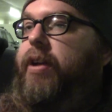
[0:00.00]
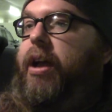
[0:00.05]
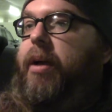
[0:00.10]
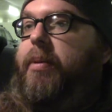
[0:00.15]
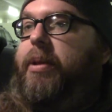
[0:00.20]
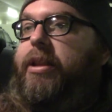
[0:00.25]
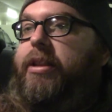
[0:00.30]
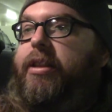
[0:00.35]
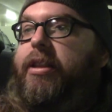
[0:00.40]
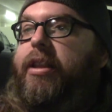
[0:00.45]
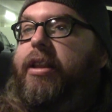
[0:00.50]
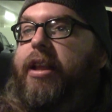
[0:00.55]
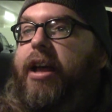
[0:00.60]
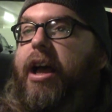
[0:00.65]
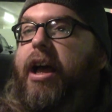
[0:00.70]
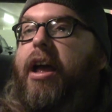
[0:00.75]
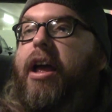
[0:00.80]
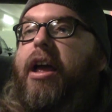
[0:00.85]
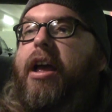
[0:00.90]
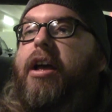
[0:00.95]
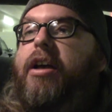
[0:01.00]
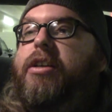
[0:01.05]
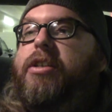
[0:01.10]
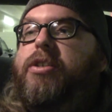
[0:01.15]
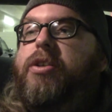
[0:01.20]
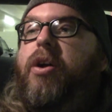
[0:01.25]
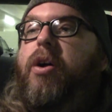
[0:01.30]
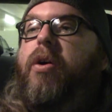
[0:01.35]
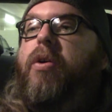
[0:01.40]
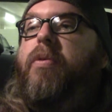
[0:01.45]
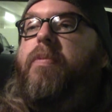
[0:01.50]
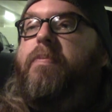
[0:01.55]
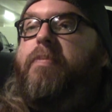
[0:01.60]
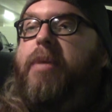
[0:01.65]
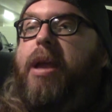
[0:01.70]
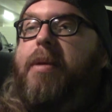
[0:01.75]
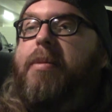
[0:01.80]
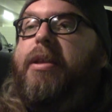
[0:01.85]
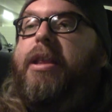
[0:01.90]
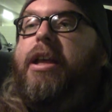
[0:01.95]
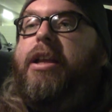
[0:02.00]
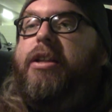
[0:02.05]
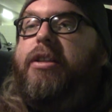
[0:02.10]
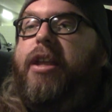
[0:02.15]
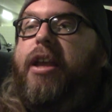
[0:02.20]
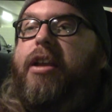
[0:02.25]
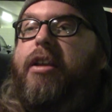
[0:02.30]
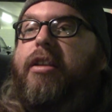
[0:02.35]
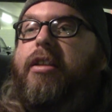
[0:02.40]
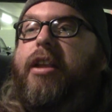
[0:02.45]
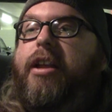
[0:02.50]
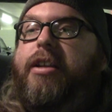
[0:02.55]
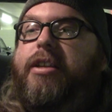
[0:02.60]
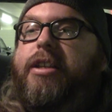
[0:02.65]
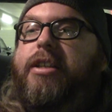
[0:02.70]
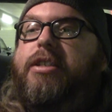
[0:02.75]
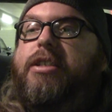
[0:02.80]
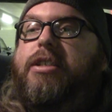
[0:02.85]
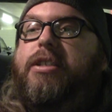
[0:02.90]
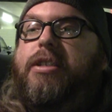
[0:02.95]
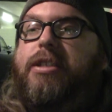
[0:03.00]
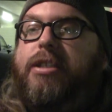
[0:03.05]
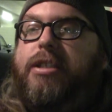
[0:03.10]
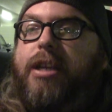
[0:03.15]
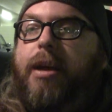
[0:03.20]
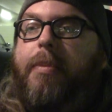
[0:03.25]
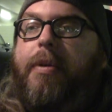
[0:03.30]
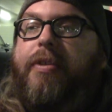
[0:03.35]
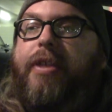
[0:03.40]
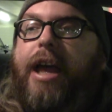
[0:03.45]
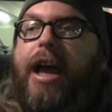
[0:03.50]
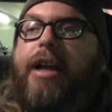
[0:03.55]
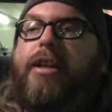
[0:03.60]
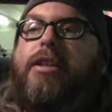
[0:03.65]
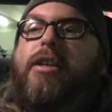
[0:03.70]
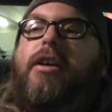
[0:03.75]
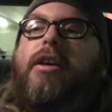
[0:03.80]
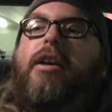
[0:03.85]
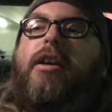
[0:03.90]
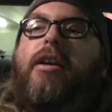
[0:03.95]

I mean, uh, so maybe they, they, they did some of that